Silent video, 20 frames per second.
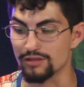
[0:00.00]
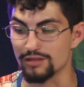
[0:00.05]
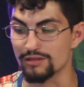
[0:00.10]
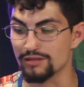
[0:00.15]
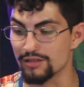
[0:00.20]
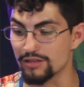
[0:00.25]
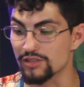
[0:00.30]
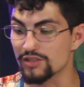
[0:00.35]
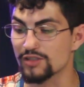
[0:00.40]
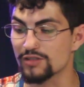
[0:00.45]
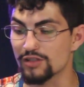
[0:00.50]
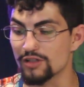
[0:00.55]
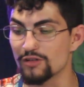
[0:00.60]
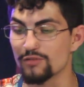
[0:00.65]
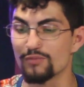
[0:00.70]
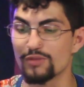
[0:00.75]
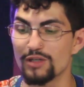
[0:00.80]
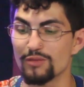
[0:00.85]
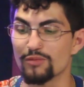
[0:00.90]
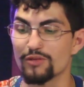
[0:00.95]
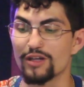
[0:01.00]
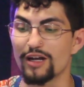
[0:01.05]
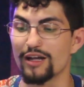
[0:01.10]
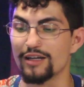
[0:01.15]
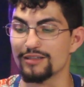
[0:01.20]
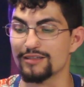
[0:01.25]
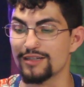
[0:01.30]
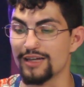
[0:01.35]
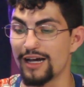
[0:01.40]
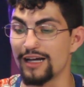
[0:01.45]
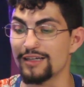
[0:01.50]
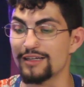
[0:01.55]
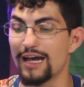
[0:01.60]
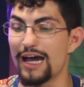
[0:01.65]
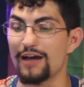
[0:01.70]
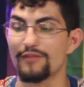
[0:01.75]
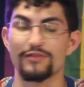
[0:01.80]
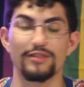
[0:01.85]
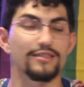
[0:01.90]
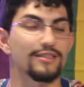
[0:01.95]
there's certain people that I
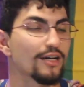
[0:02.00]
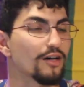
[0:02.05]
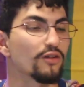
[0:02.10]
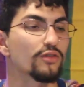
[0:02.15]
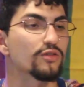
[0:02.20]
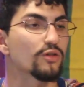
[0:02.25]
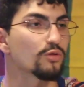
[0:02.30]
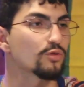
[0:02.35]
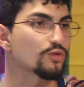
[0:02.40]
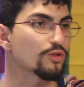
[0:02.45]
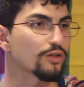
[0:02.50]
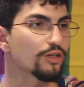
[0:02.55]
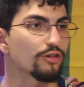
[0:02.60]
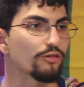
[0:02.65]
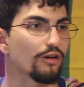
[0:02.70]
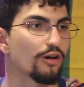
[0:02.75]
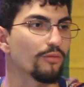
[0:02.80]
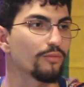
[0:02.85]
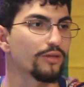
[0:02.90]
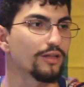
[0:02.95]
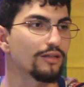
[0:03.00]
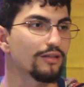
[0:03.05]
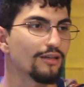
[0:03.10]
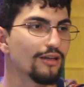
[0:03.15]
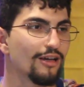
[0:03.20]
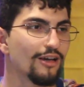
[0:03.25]
have to tell don't drink around me,